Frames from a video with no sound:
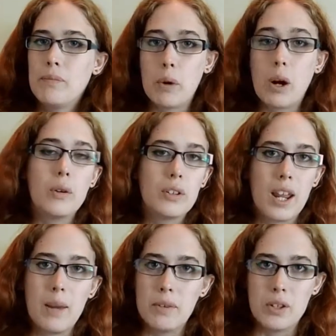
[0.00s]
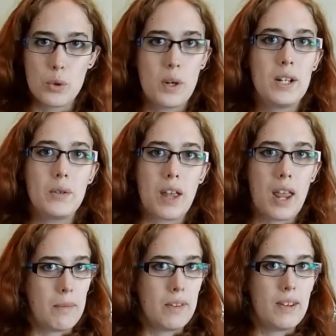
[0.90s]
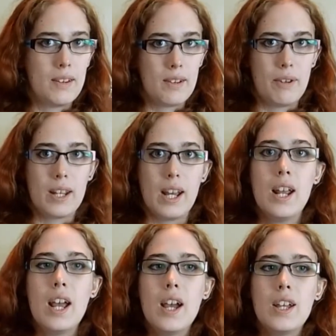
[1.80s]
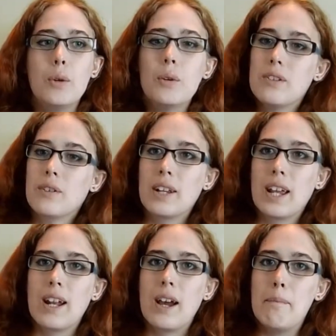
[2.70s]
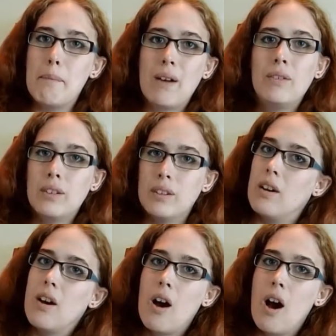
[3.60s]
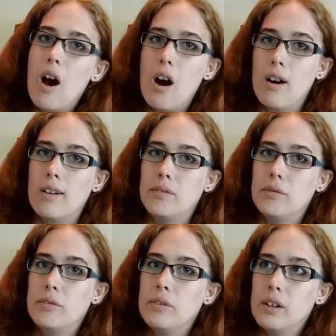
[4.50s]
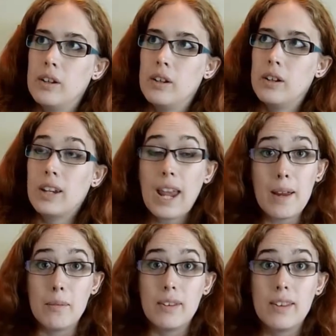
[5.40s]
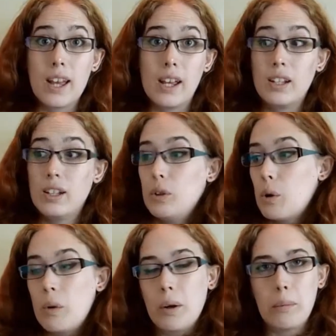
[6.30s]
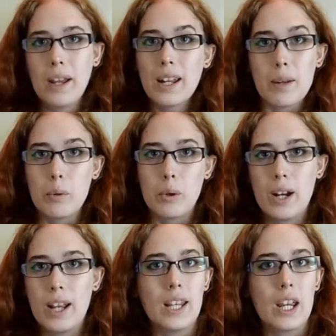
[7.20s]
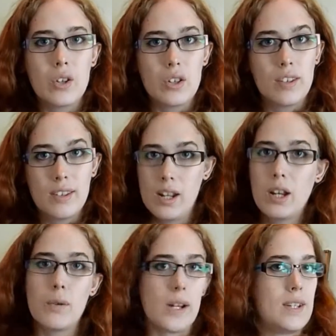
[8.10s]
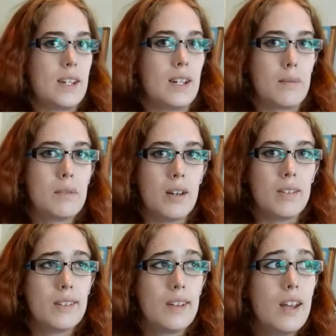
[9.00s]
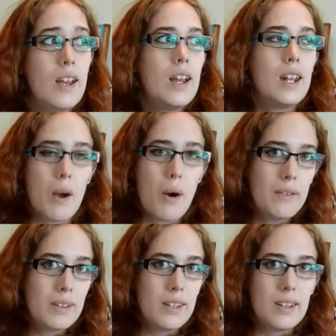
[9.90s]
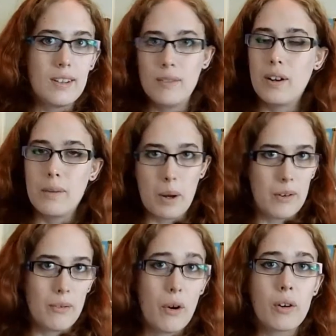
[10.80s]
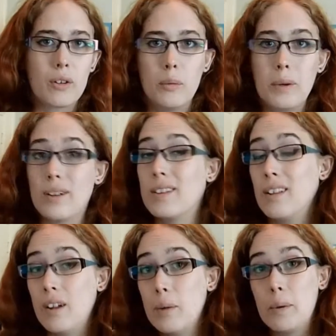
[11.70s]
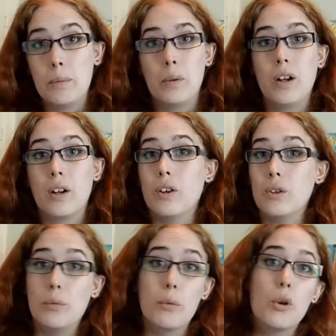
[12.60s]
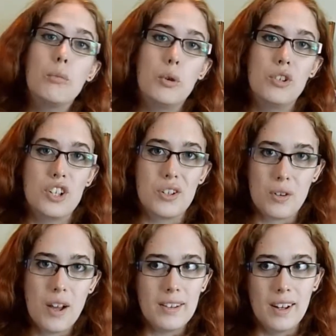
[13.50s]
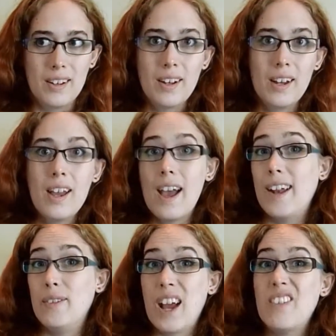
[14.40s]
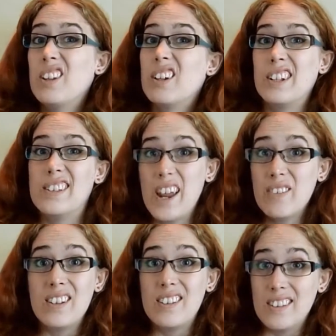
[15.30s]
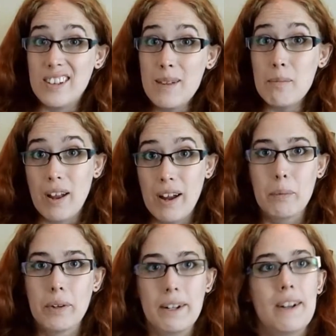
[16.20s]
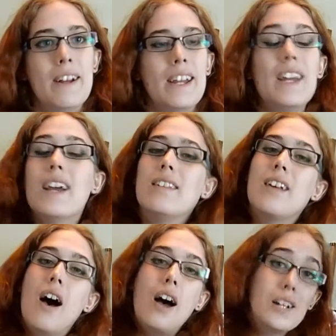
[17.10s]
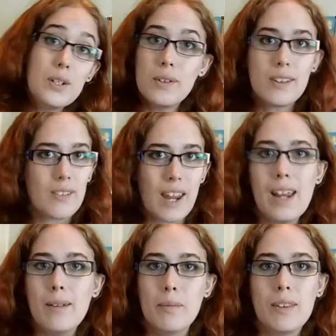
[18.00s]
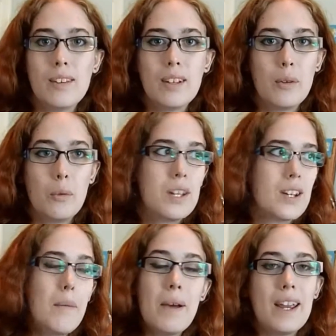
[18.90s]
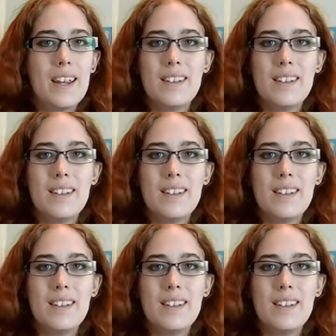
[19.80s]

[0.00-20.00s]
old games and trade old games and stuff like that, you're just going to get a mountain of games that you don't want to play anymore, and they are just sitting around taking up dust. Now obviously this is very metaphorical because a lot of people are going to do more and more digital content. And if you have a look at David's Steam library, he has hundreds of games, which I bet he